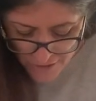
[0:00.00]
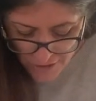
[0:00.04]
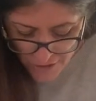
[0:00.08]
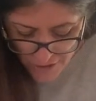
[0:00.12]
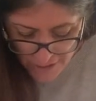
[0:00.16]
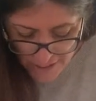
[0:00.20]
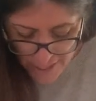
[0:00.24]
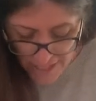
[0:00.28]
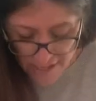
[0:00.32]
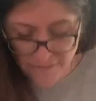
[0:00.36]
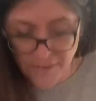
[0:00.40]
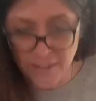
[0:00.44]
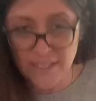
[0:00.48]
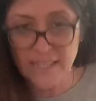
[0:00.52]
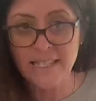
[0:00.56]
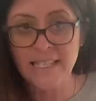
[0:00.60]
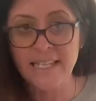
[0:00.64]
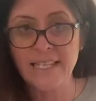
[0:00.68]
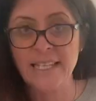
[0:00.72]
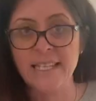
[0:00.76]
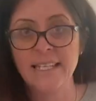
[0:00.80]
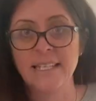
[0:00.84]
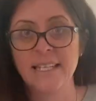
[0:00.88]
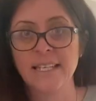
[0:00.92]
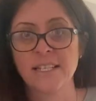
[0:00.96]
you're going to have a
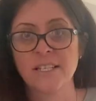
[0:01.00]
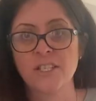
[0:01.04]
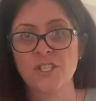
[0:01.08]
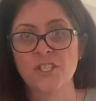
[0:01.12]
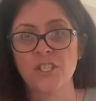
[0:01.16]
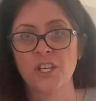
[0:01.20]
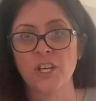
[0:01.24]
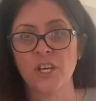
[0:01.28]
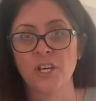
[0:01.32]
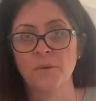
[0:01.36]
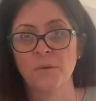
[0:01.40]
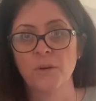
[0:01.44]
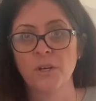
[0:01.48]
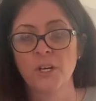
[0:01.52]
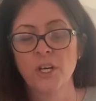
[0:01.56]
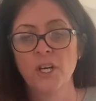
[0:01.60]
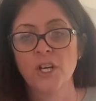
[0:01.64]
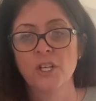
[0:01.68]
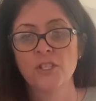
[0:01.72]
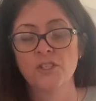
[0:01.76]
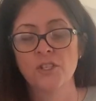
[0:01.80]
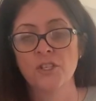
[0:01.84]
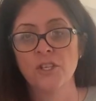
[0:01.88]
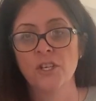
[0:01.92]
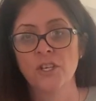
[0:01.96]
leading to.
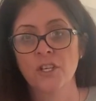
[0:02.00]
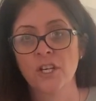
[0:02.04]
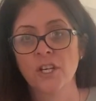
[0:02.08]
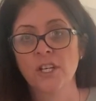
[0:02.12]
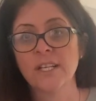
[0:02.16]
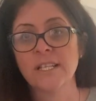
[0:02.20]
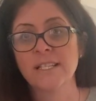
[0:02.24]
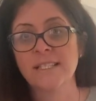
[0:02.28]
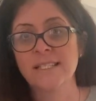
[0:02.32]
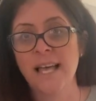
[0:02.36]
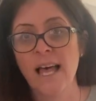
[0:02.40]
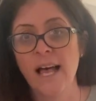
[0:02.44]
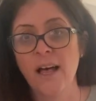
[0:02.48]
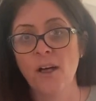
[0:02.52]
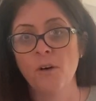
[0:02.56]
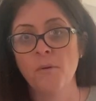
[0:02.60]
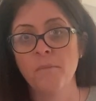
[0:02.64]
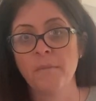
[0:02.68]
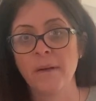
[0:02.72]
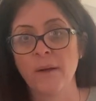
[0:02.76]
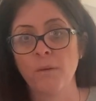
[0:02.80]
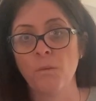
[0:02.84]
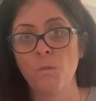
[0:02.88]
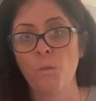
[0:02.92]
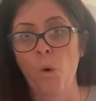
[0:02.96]
So you're going to tell
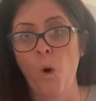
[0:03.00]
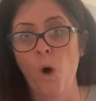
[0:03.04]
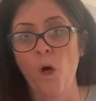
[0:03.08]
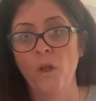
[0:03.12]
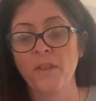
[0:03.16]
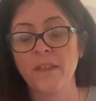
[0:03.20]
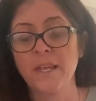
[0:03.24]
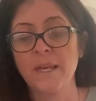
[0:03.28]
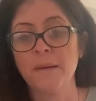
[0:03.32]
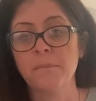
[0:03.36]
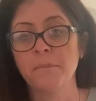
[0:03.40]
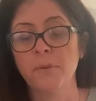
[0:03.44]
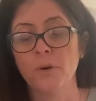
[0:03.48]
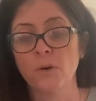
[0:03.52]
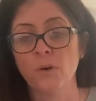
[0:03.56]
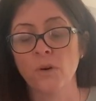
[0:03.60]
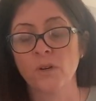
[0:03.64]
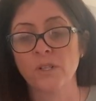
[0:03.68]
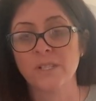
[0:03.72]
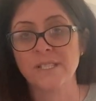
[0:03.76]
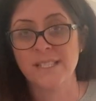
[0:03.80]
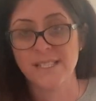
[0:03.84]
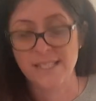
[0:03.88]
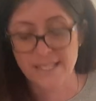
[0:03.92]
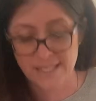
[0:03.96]
me what the
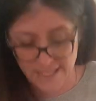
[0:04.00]
importance